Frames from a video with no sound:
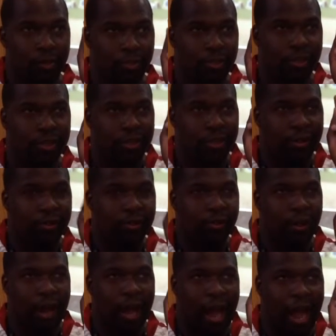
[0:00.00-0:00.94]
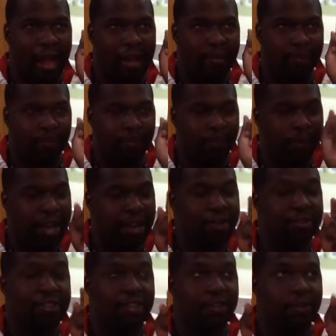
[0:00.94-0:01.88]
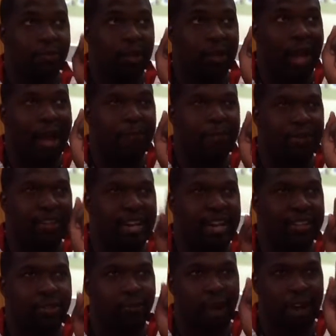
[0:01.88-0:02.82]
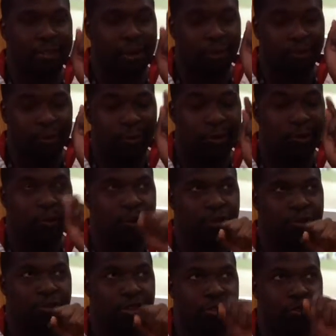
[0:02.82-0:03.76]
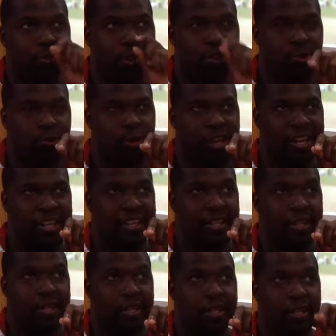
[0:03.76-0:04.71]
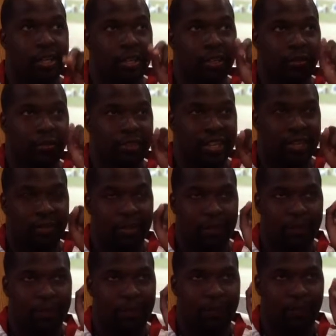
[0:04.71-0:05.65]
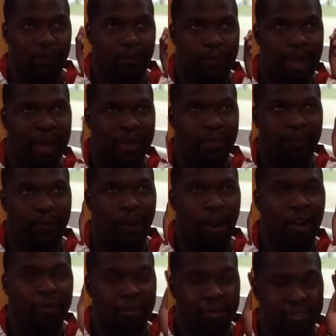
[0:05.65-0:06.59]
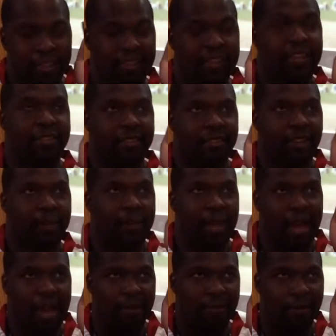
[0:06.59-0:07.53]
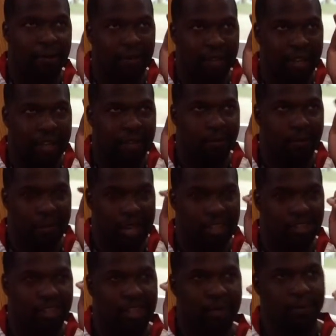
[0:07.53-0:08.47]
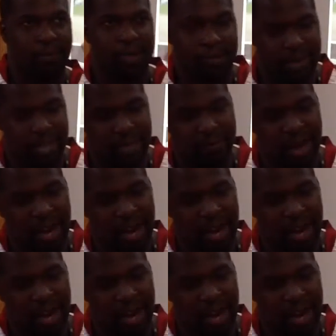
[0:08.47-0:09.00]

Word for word: two years. I guarantee you. I predict the White Sox will win the World Series in 2020. Need the best farm system ever in Major League and